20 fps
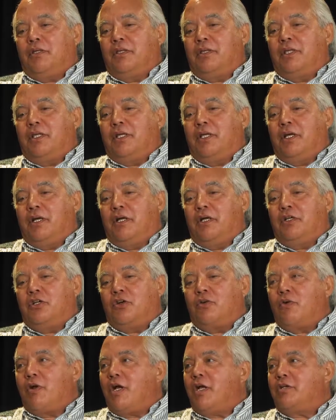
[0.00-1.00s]
the
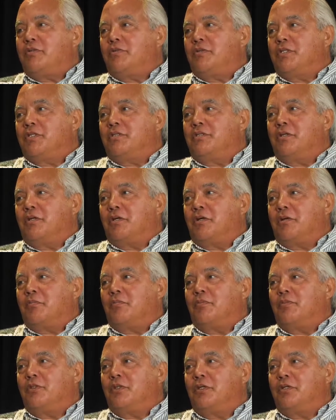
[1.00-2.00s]
undergraduate
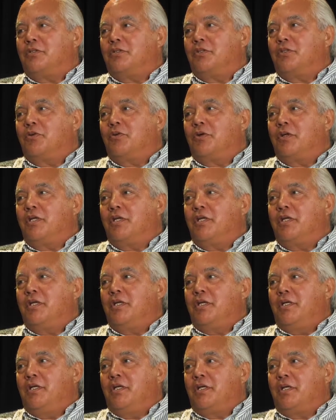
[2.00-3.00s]
degree
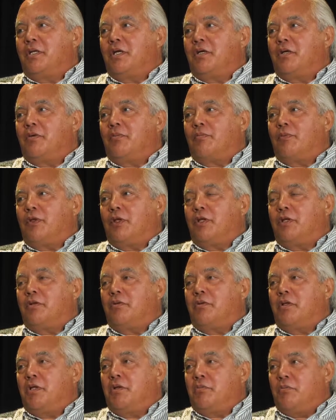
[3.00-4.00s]

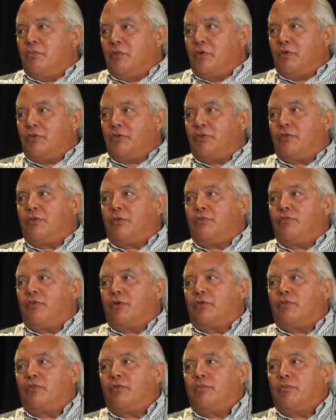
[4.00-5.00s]
in most
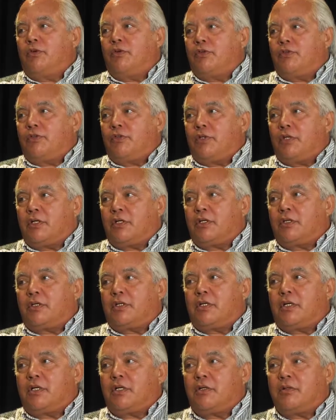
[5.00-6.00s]
for most
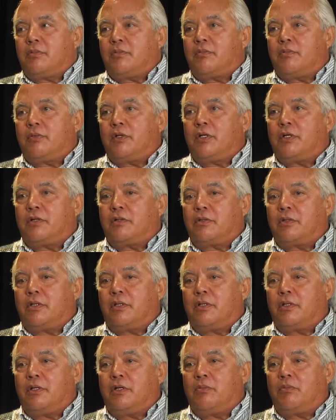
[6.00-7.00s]

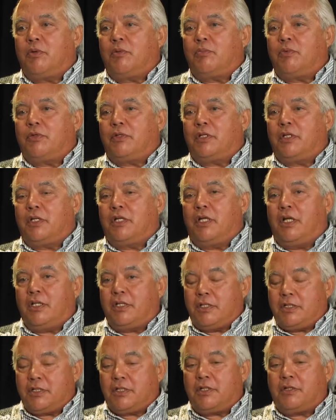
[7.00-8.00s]
young people, at
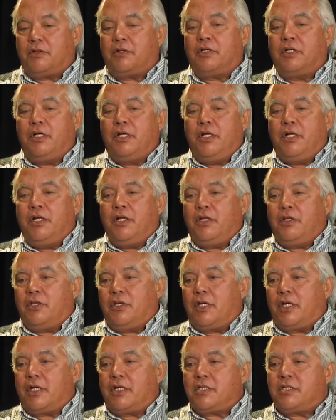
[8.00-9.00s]
least here in the
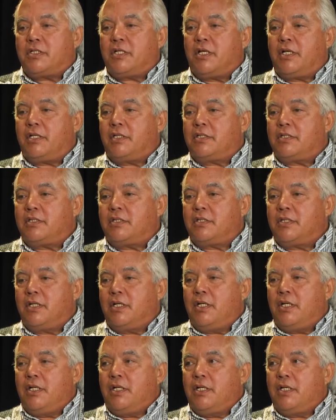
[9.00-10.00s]
United States,
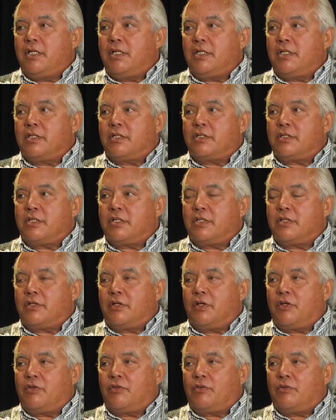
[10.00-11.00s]
is
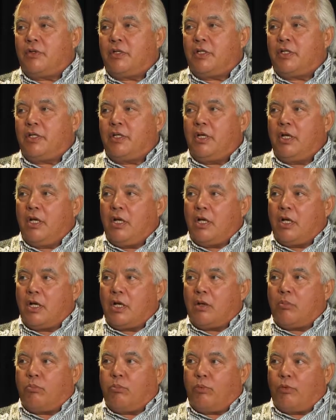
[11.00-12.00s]
really
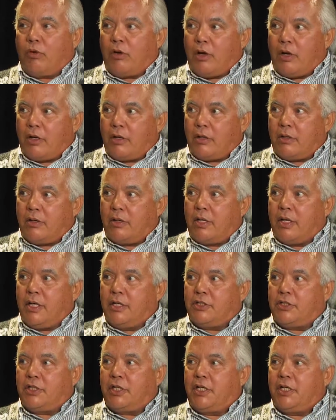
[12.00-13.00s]
a broader
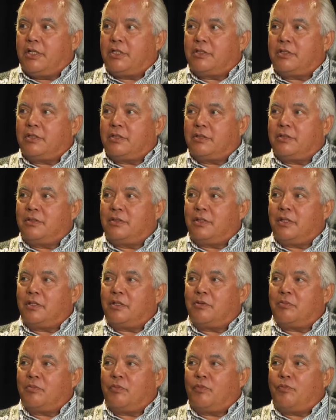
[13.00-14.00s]
education.
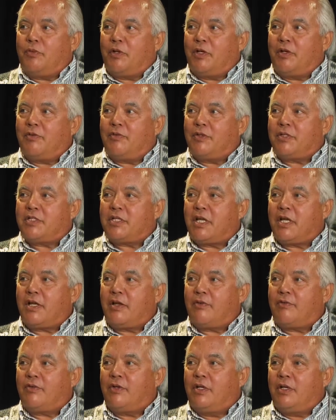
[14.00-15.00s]
Many of us
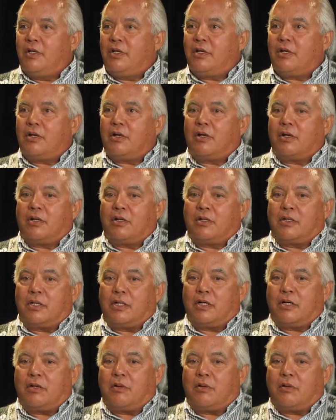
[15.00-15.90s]
have our